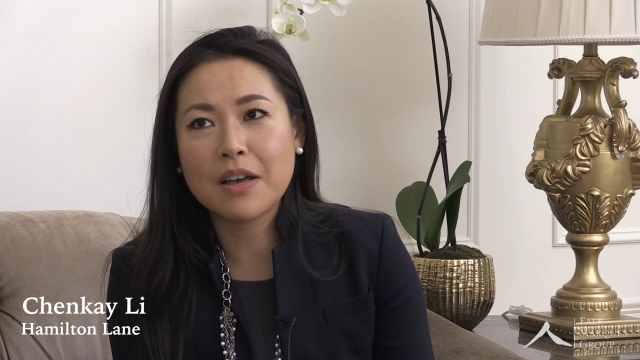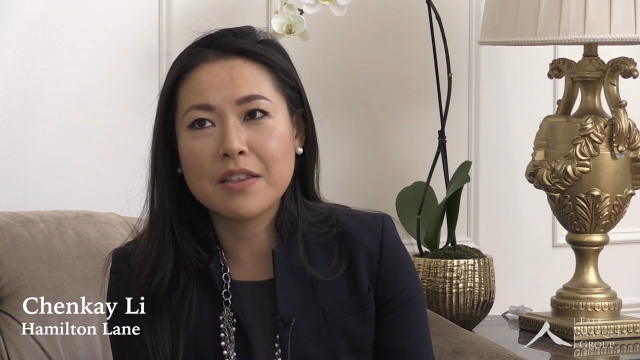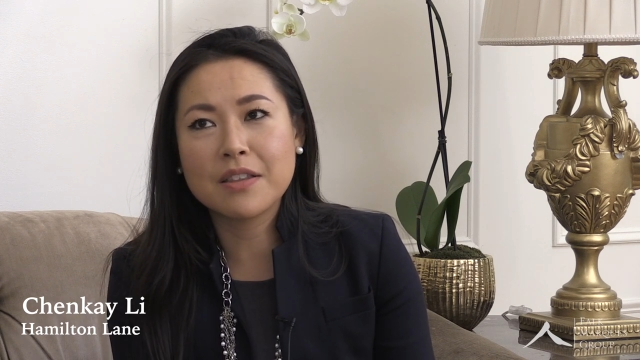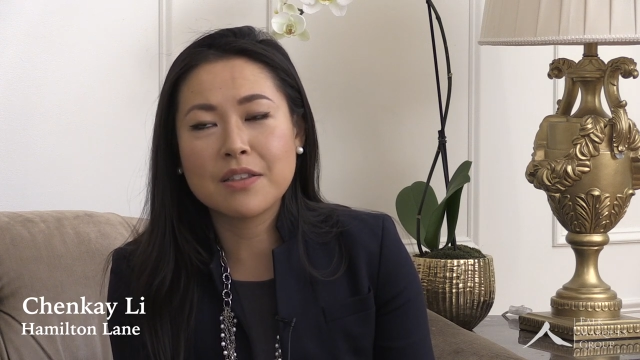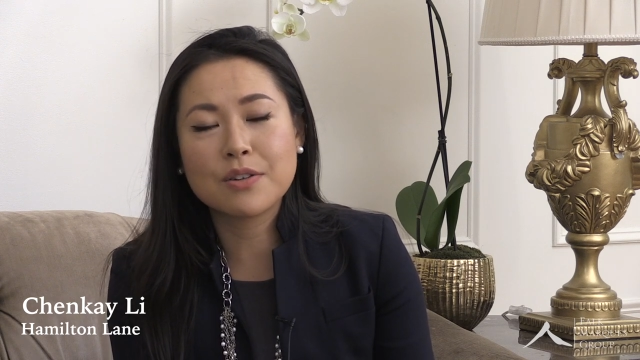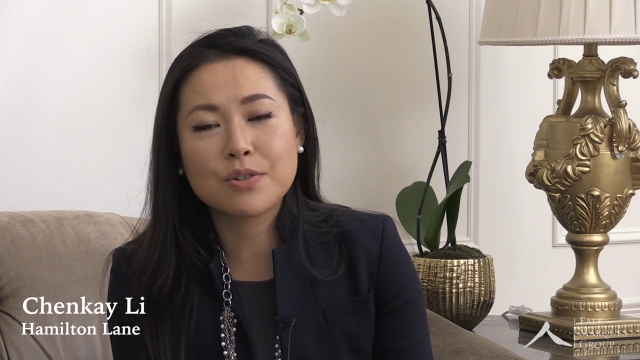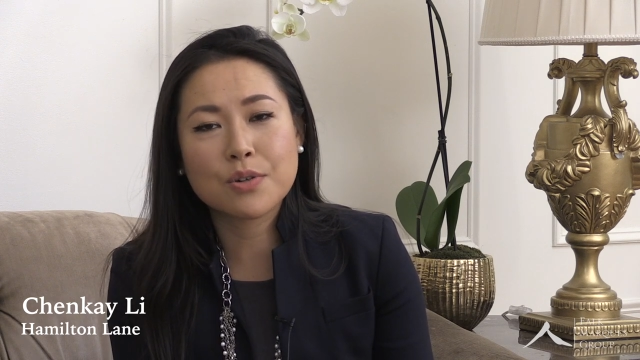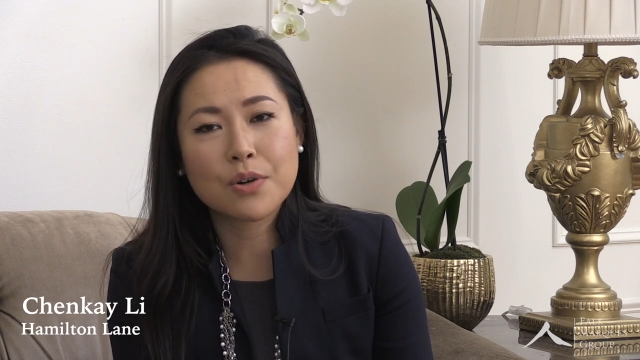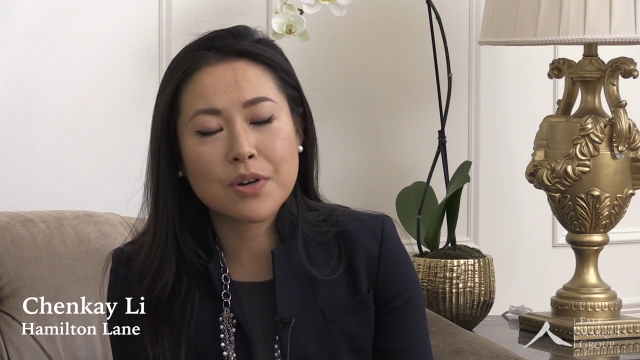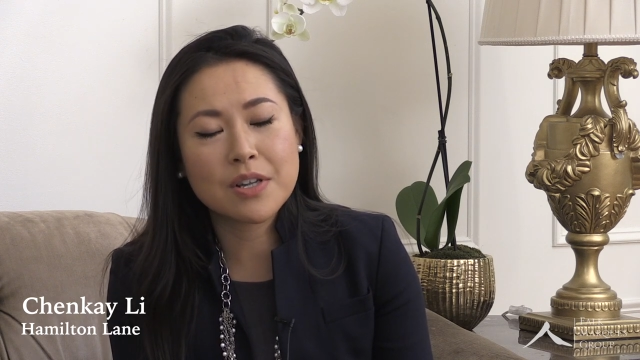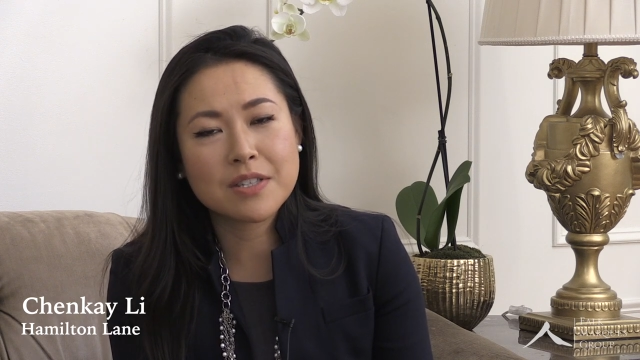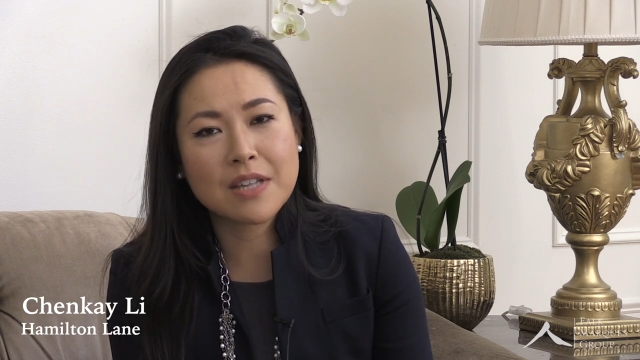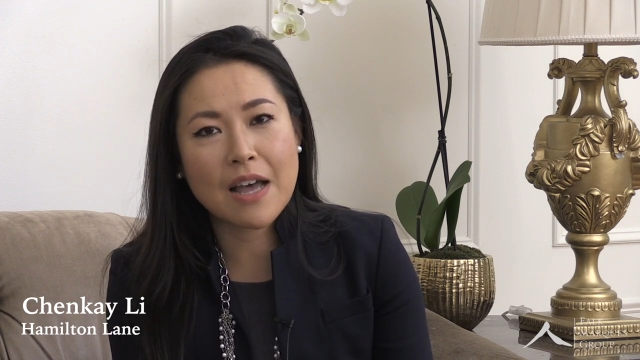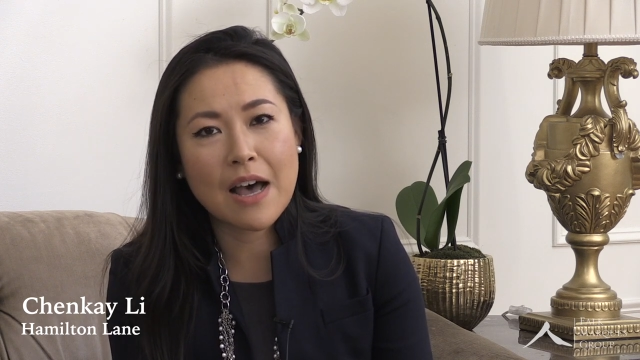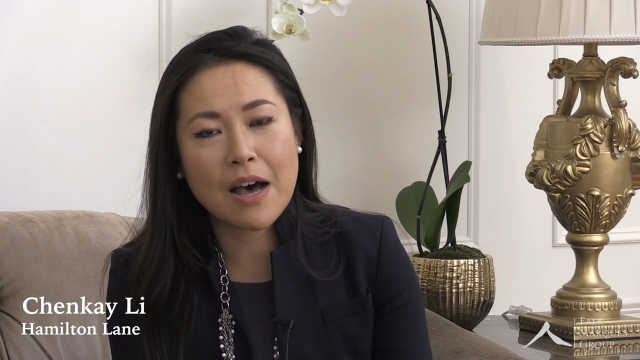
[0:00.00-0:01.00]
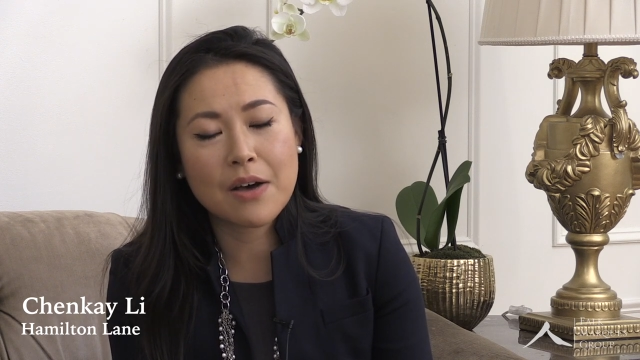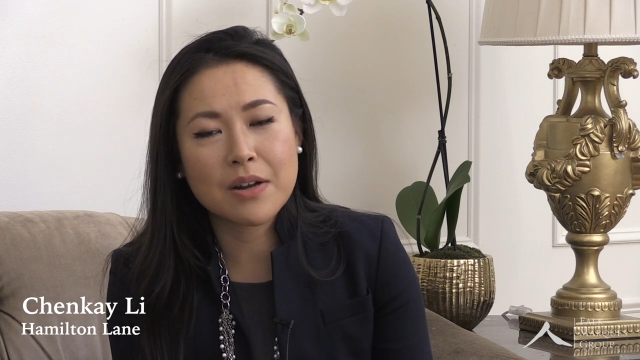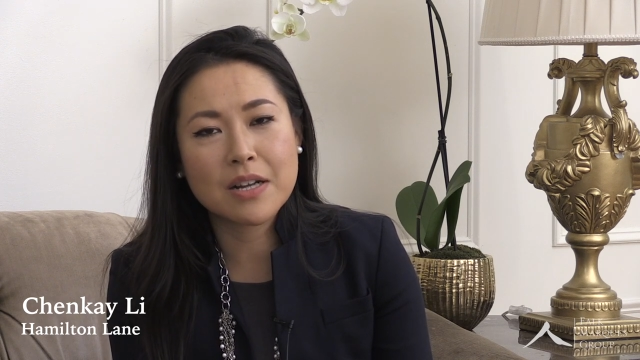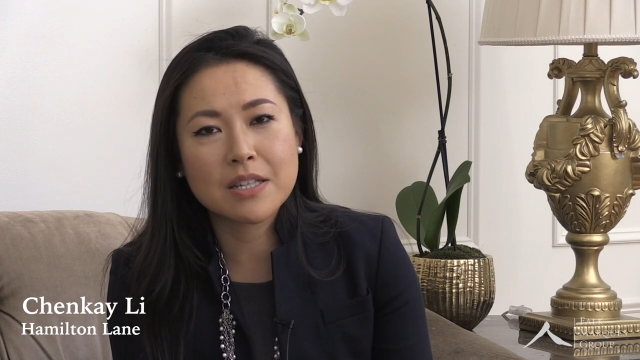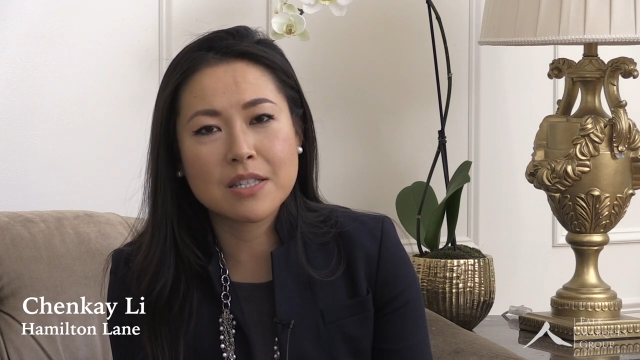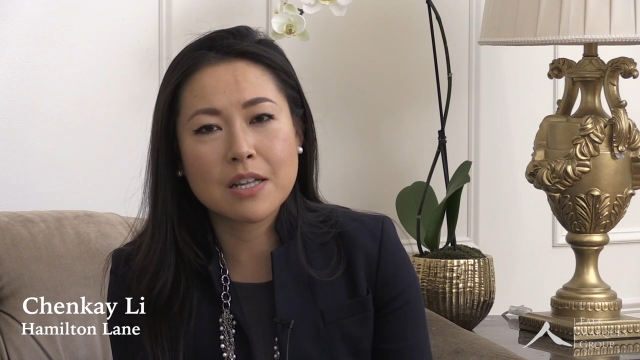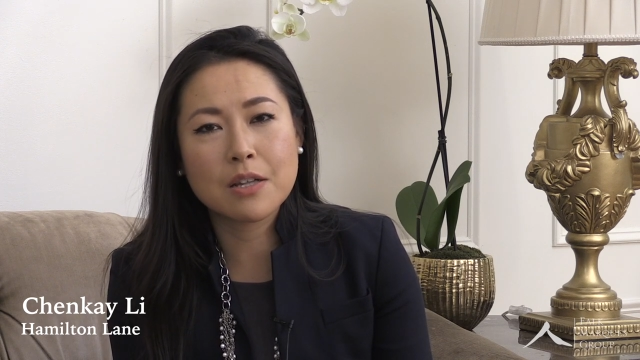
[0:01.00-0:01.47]
I think the jury's
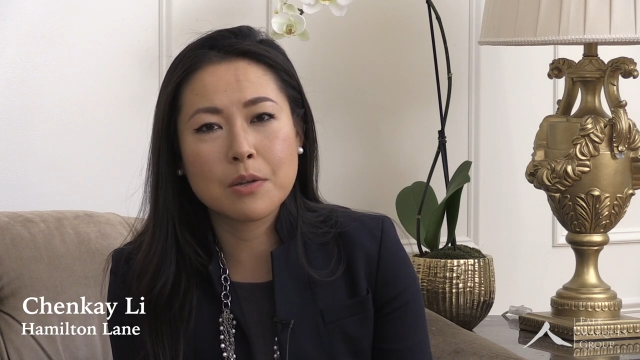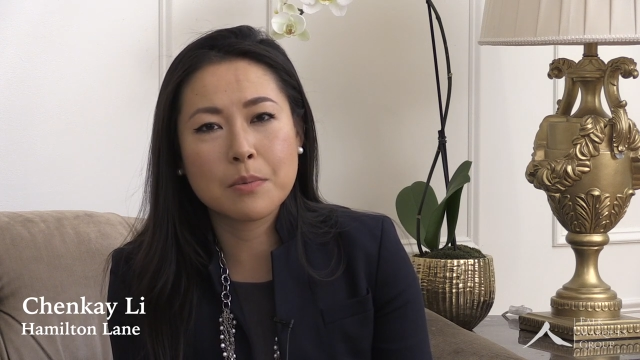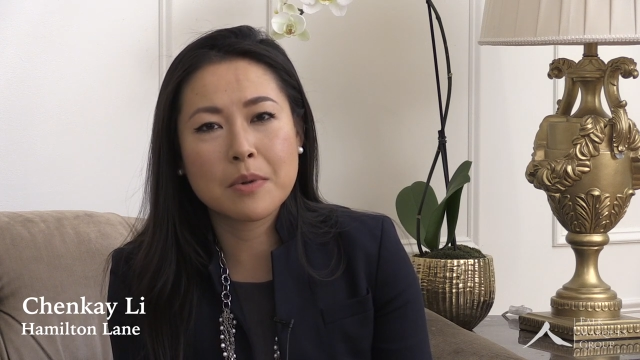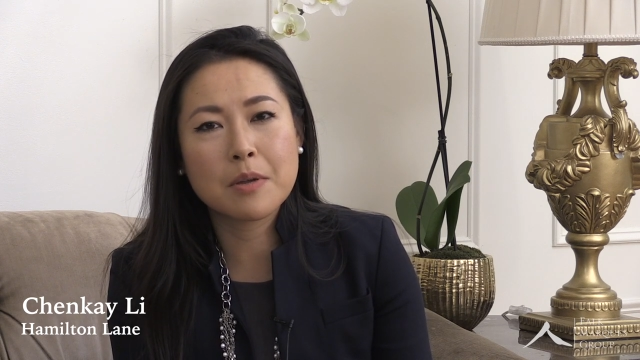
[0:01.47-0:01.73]
out and it's a little